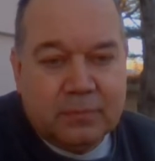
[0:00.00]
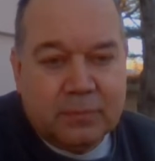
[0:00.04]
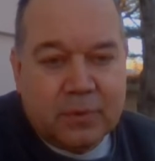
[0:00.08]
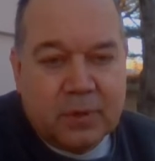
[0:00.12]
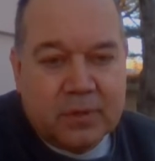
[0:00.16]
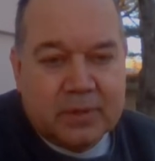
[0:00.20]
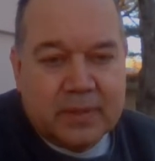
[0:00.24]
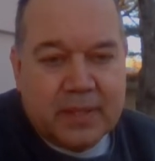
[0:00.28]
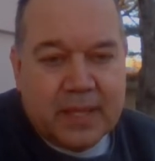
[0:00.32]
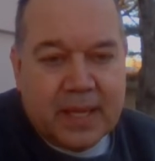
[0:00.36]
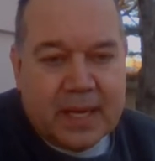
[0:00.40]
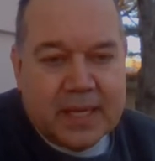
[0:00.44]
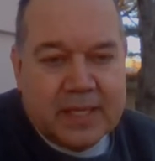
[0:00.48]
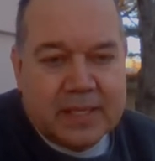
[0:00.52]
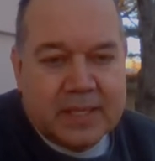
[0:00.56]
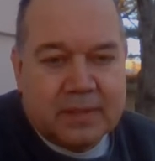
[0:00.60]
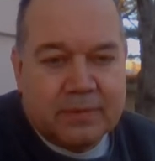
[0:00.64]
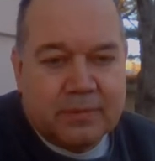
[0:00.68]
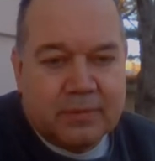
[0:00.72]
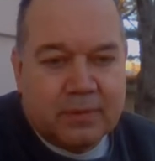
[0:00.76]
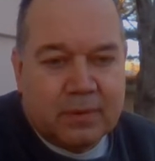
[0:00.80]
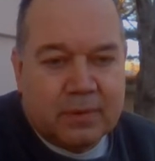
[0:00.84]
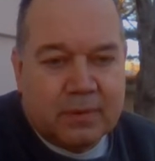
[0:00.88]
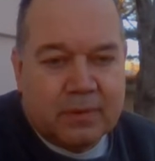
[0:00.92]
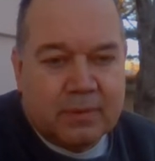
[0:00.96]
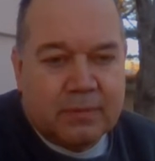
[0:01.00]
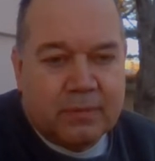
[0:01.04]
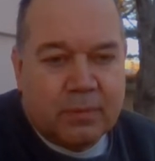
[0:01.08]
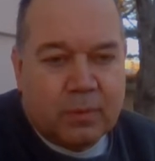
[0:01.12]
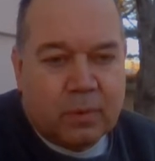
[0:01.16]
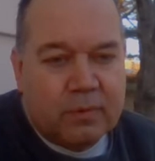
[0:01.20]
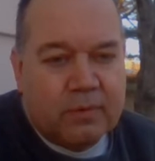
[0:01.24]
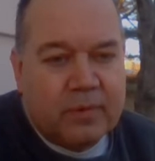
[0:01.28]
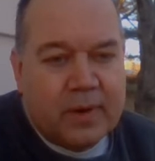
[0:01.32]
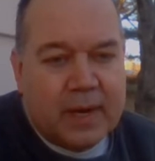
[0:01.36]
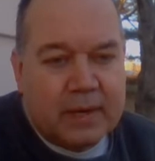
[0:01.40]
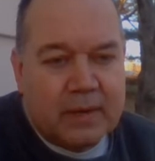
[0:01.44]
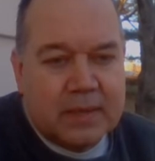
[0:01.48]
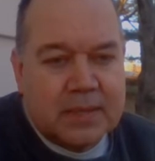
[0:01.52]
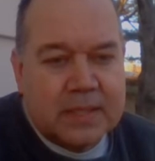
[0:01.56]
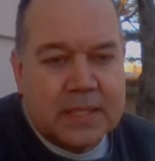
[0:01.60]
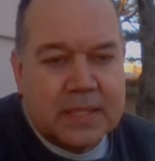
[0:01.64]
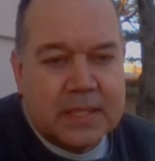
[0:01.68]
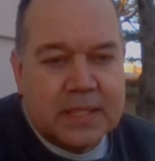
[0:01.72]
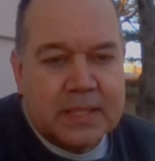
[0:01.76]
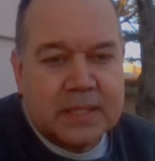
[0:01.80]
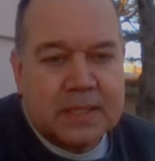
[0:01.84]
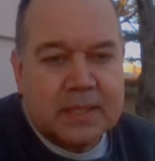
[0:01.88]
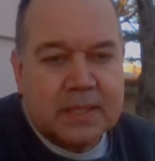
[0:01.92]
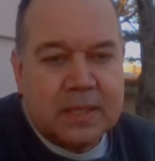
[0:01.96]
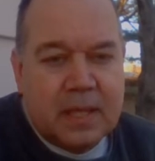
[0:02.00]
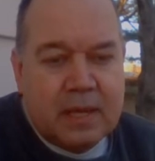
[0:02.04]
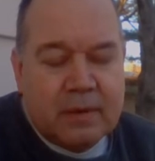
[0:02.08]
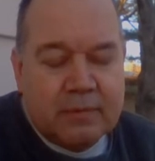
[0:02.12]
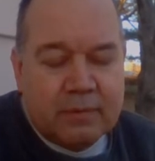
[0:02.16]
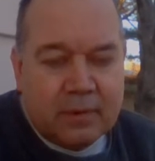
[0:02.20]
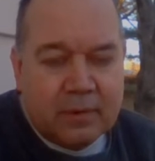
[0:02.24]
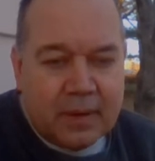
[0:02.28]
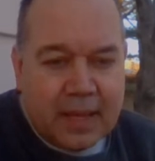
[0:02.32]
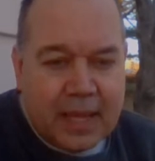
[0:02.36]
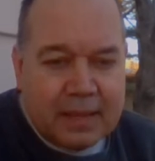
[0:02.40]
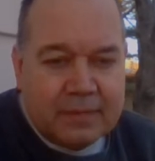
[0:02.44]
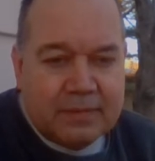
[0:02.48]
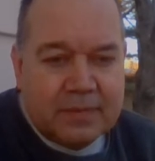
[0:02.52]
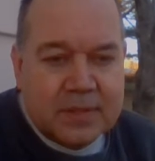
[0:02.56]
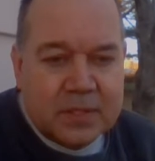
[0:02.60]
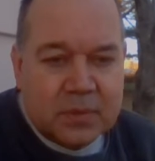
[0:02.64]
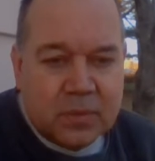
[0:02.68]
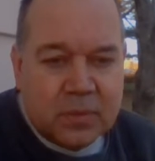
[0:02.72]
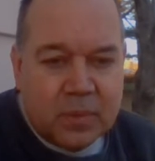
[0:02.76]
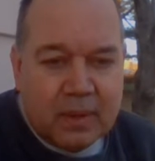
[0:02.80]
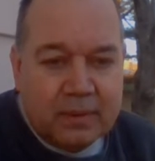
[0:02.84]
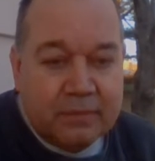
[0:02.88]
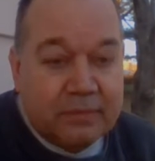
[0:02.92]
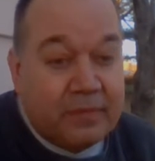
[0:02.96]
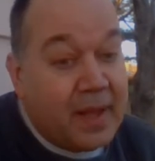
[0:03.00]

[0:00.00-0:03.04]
rotation for four fragrances for life as well.